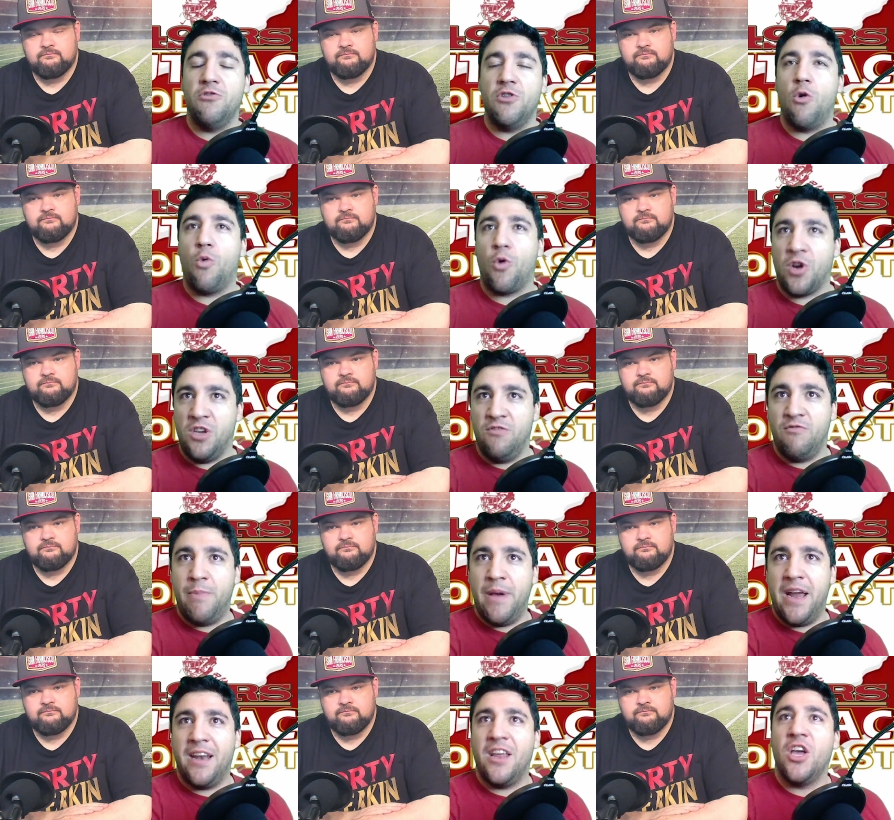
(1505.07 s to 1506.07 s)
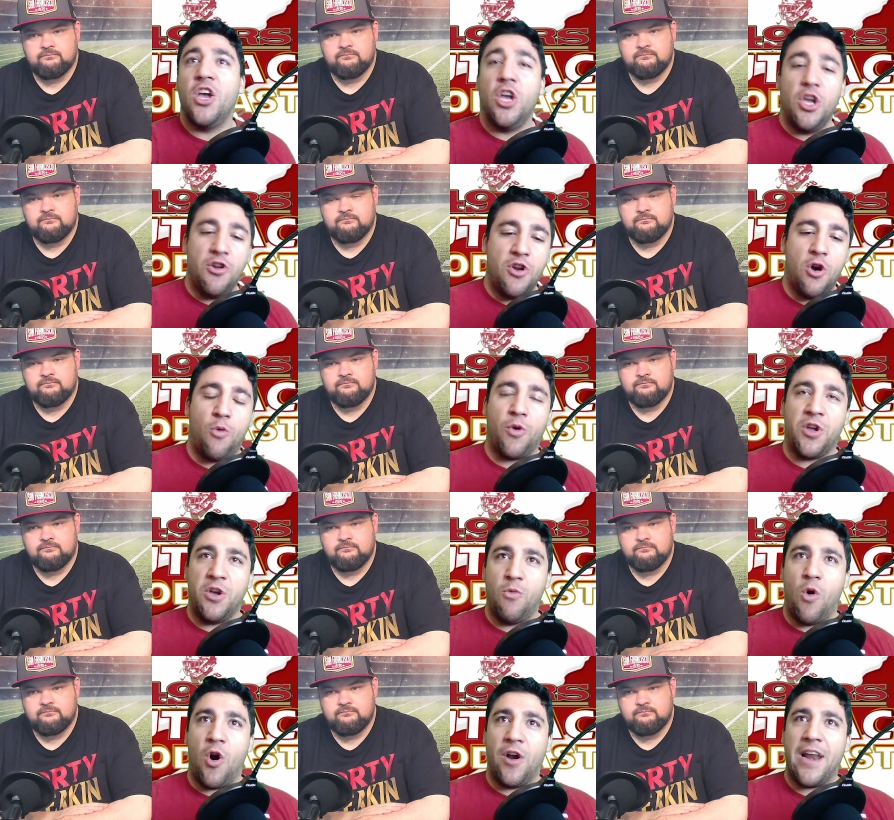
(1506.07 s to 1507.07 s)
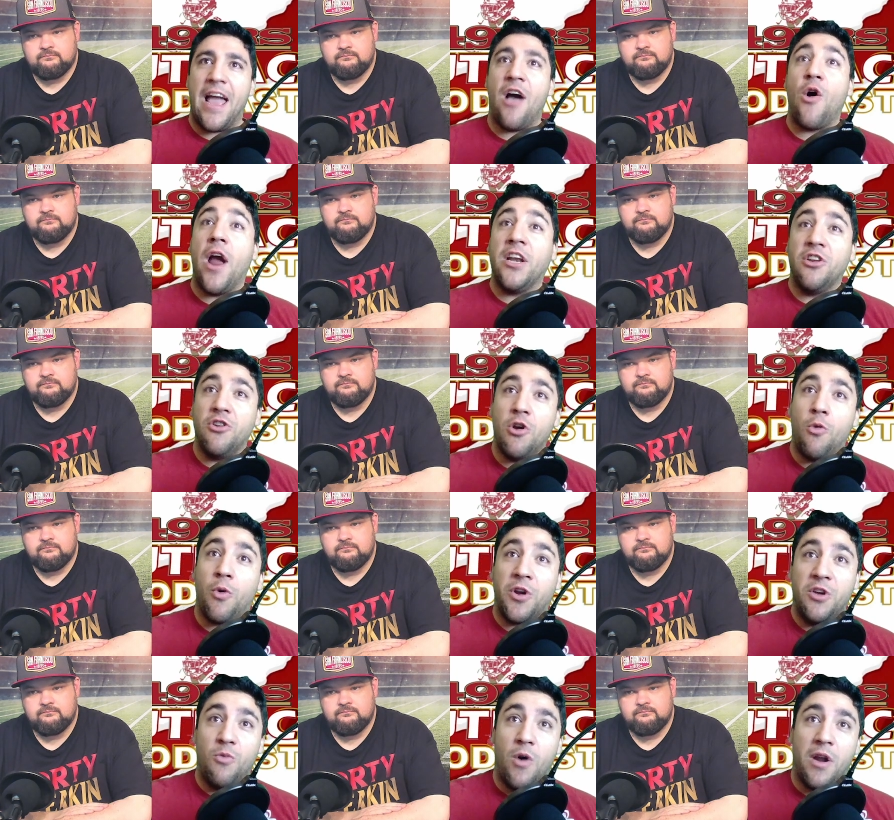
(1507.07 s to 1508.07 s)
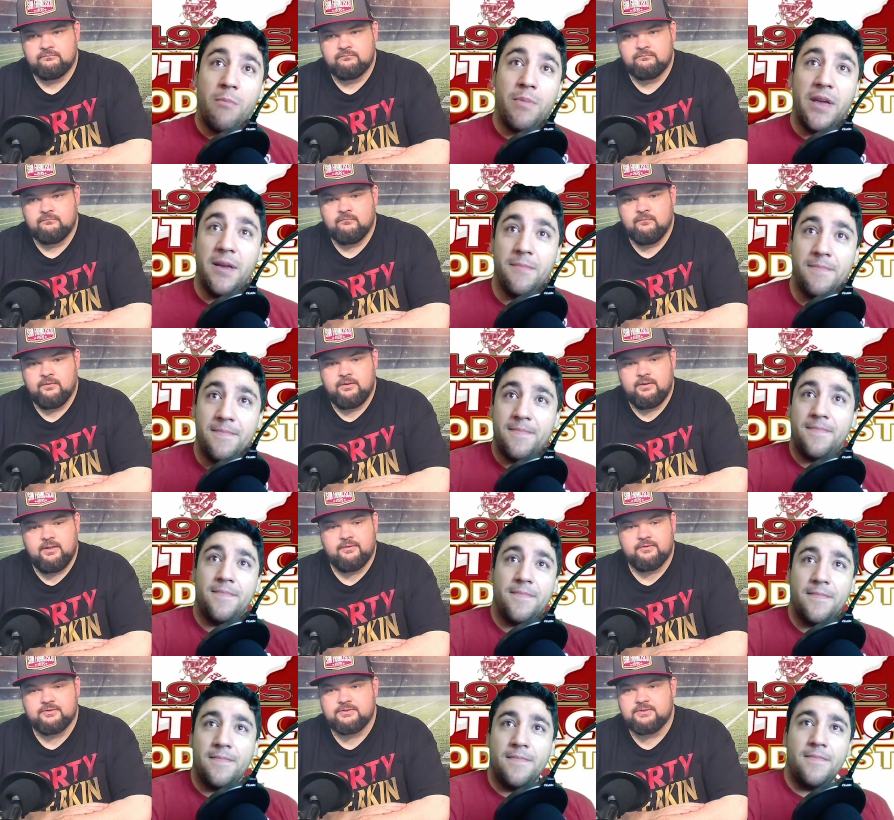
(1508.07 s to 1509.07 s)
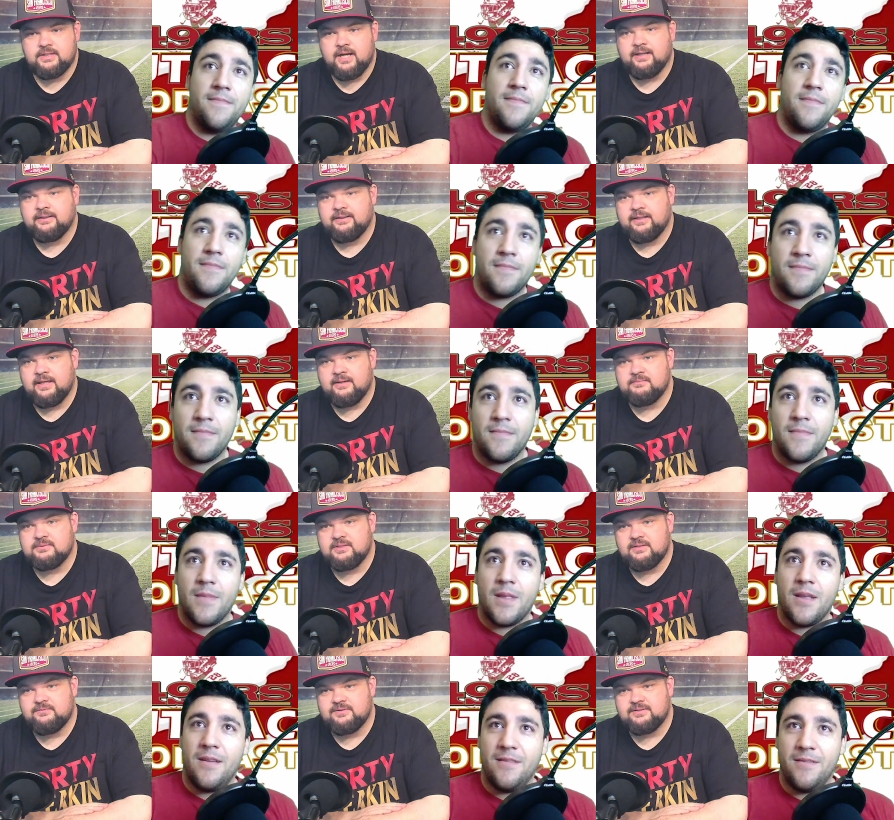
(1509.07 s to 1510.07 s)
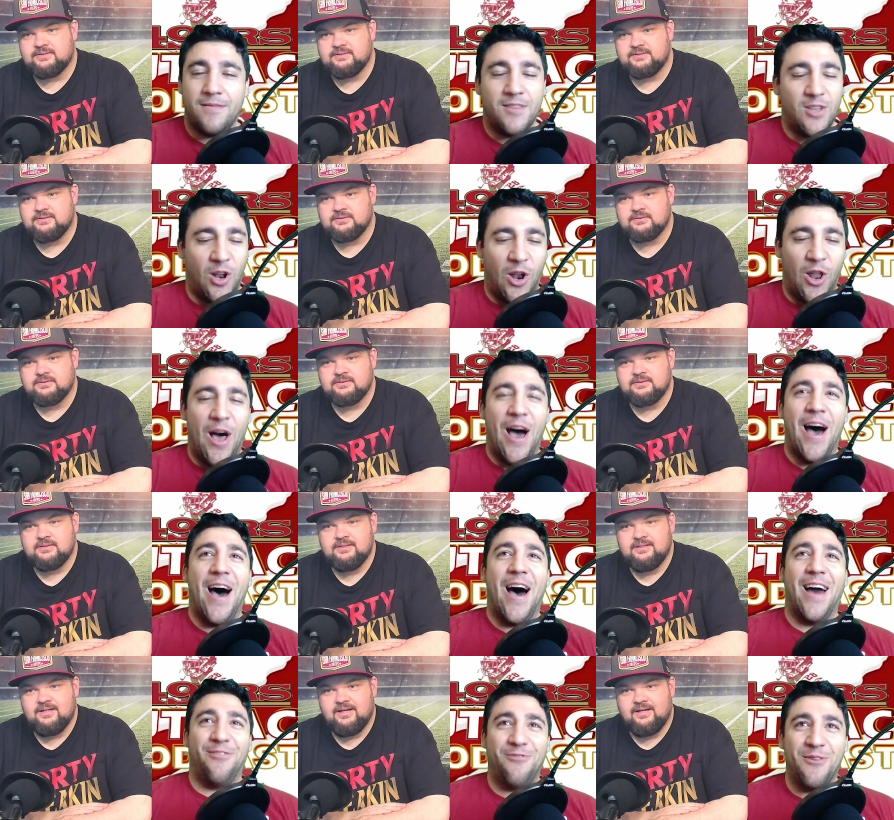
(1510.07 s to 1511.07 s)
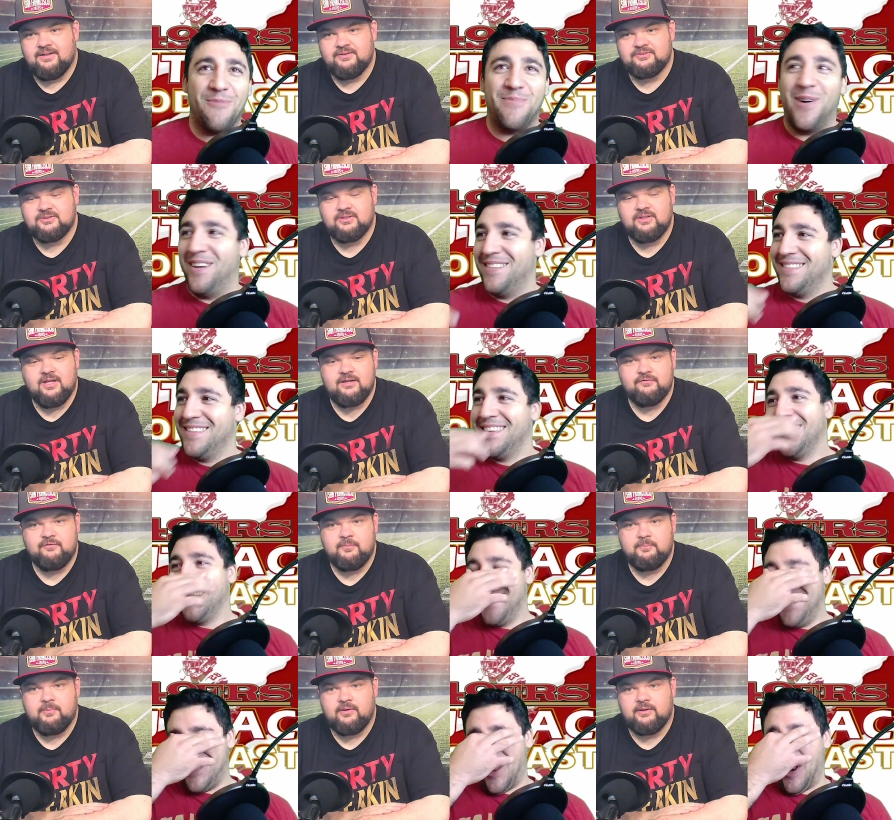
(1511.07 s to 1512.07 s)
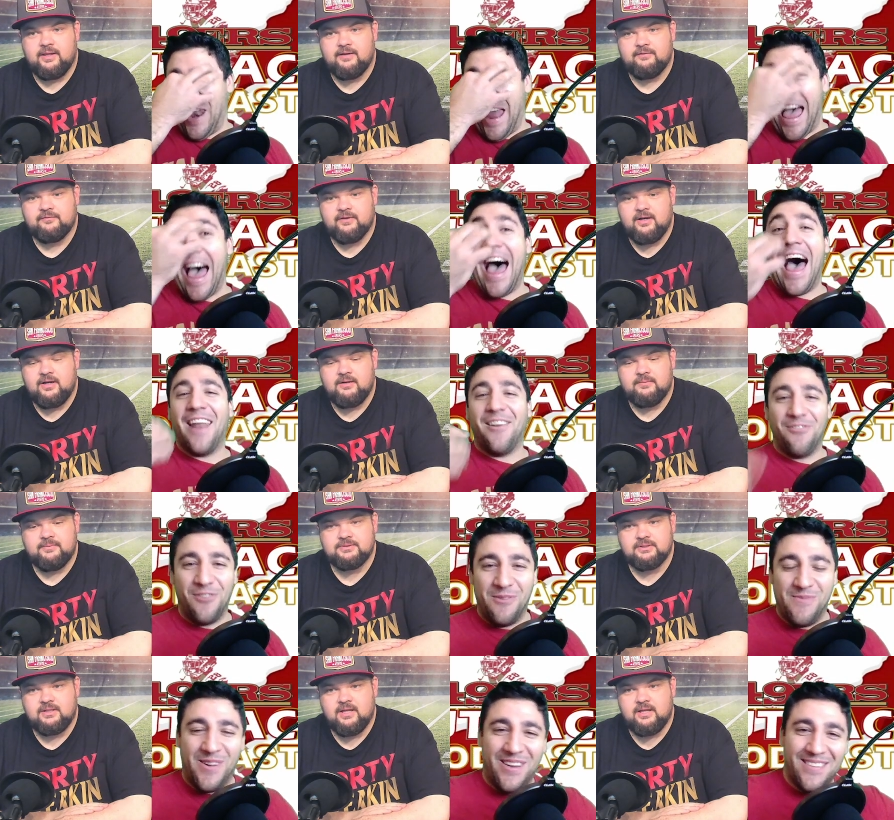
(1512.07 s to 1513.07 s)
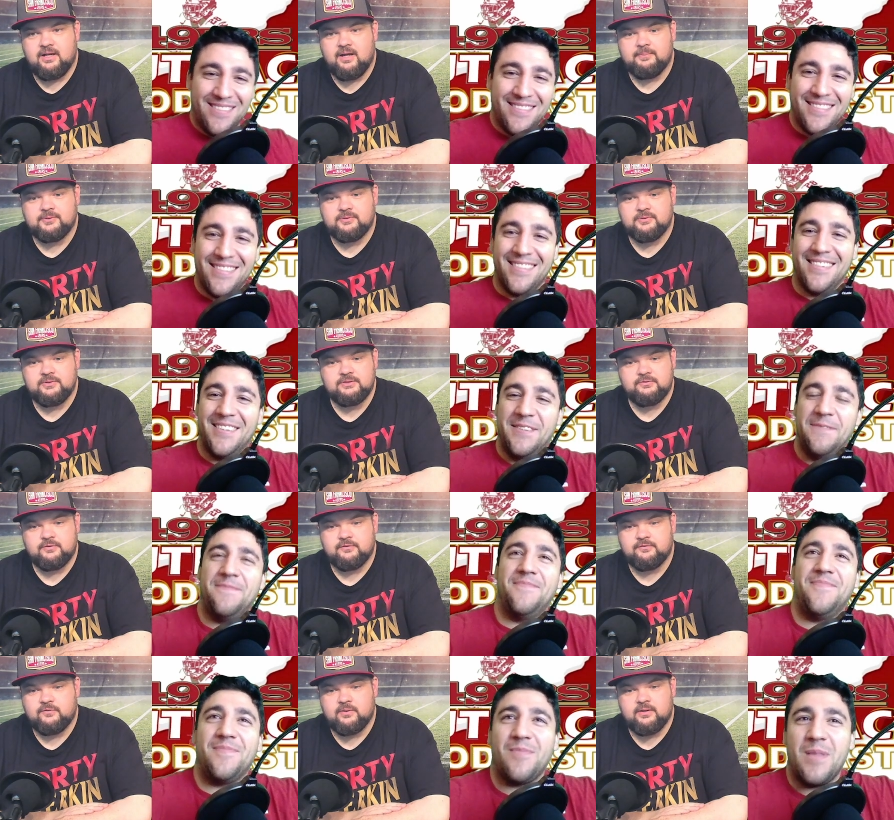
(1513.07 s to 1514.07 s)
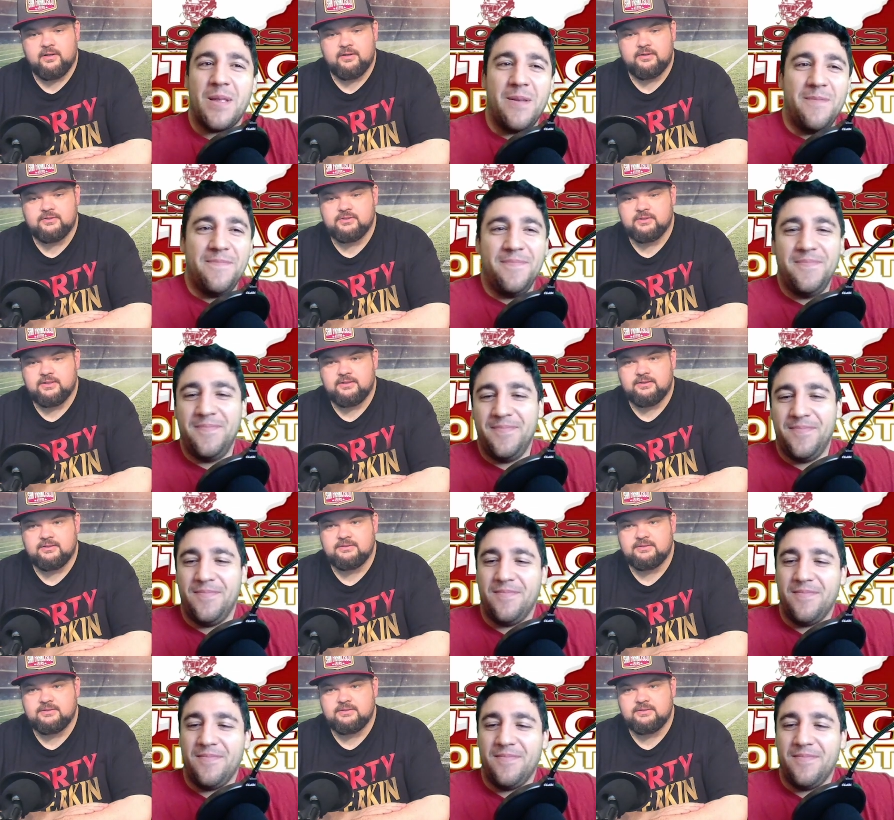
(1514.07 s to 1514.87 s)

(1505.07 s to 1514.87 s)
Speaker 1: you know where you've been, you know where you are now, and you know where you want to be.
Speaker 2: Yeah, and there's nine games left a lot of football. Um, there's a lot of football. It's a left. lot um, There's a lot of opportunities for the 49ers to get